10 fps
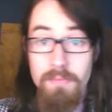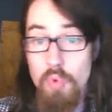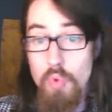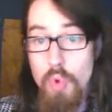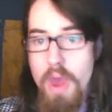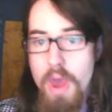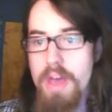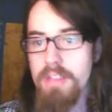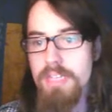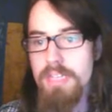
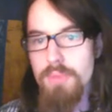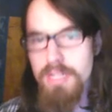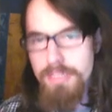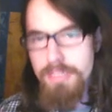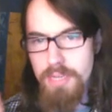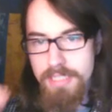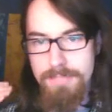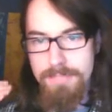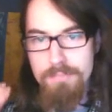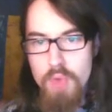Welcome,
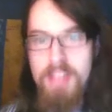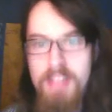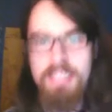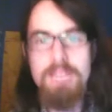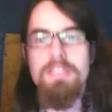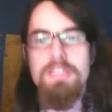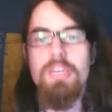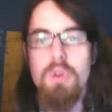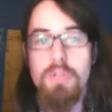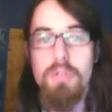
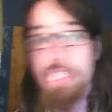dear all,